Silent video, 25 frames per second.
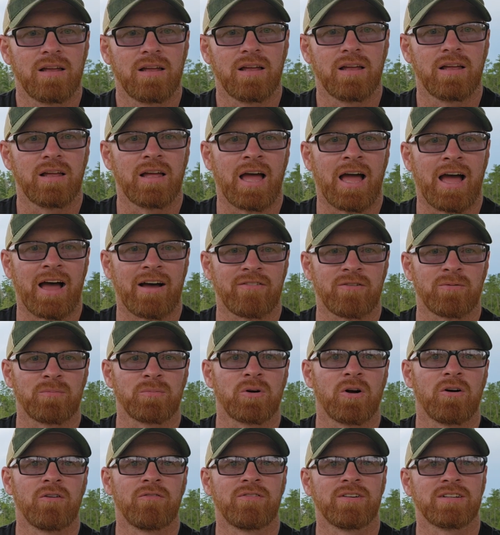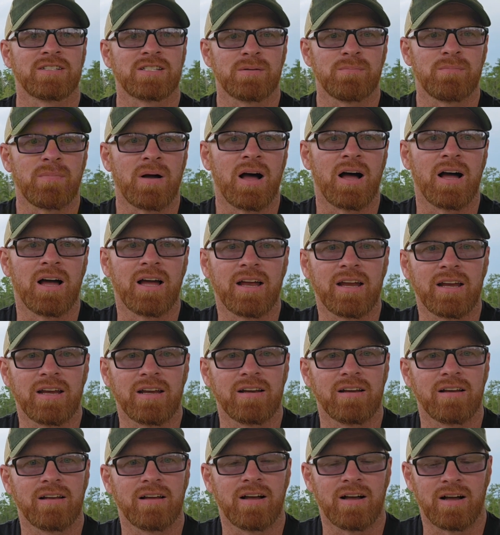have them go visit my
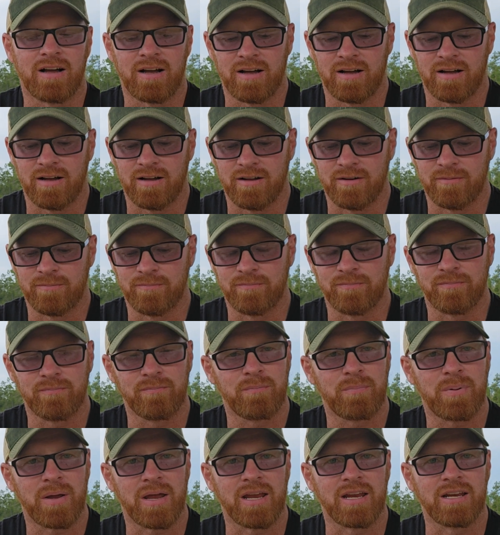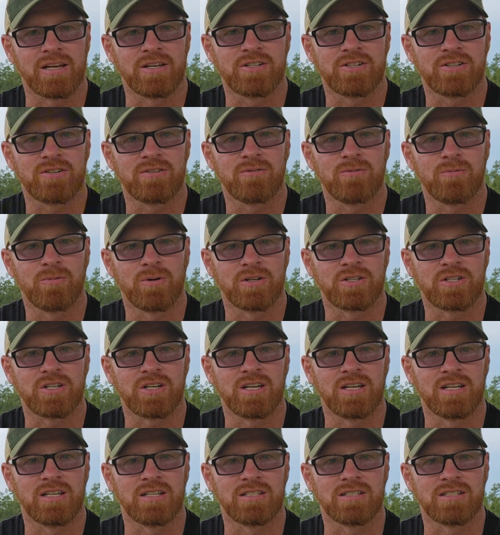page, which
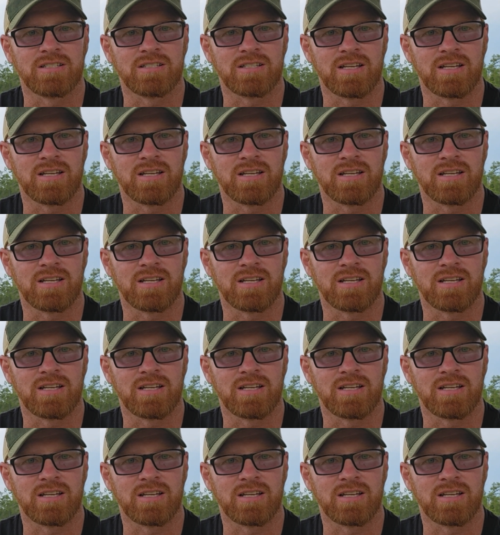is,